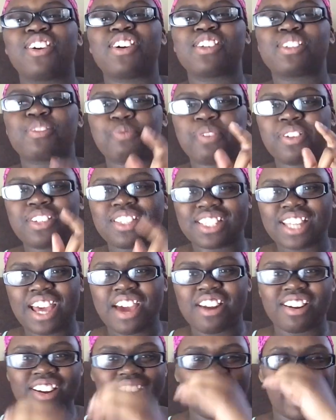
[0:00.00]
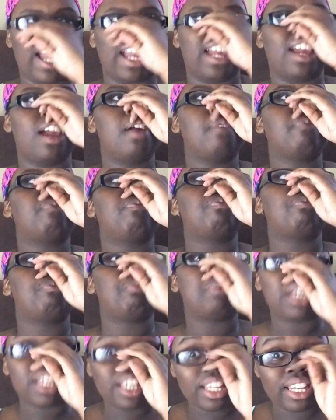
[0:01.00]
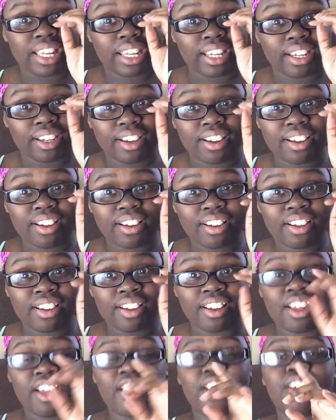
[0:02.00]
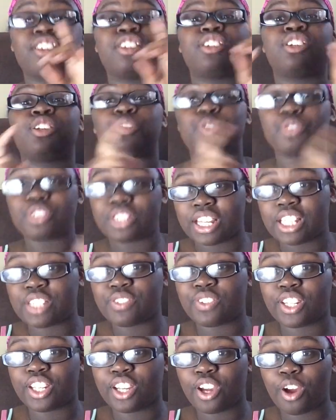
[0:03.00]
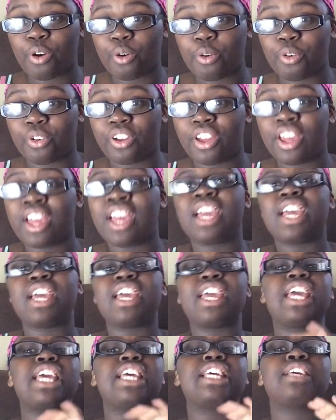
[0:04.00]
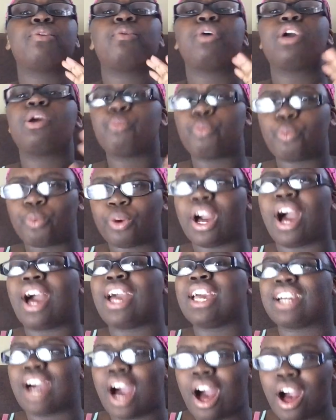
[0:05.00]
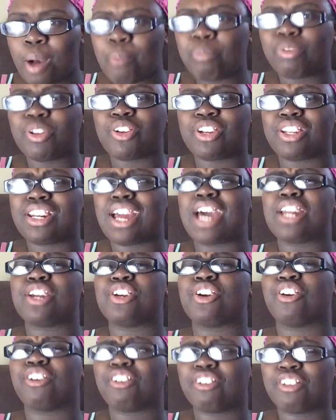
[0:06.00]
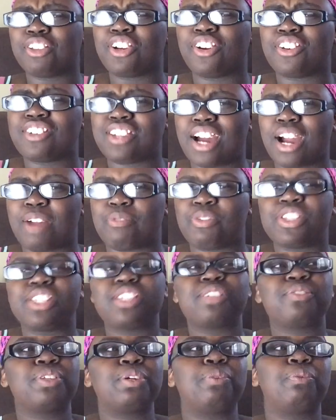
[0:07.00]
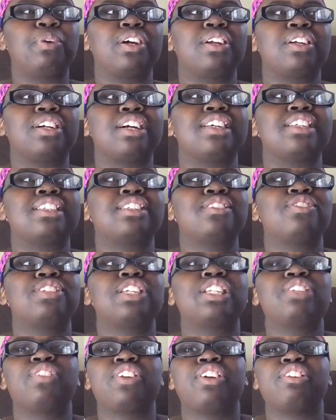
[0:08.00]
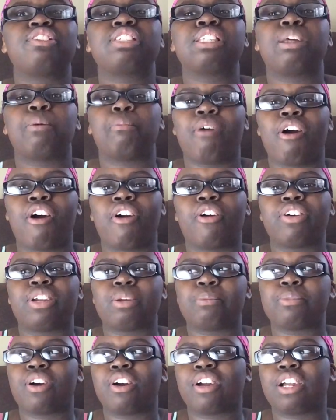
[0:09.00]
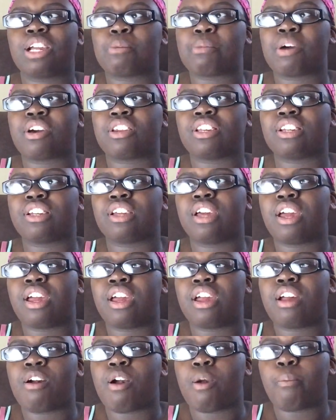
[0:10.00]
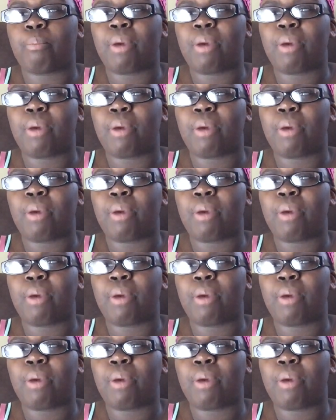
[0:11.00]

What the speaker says: goes up on Saturday, meaning Tuesday's video, it got uploaded at an earlier time. This is really weird because Tuesday's video is tomorrow, and I'm talking about it in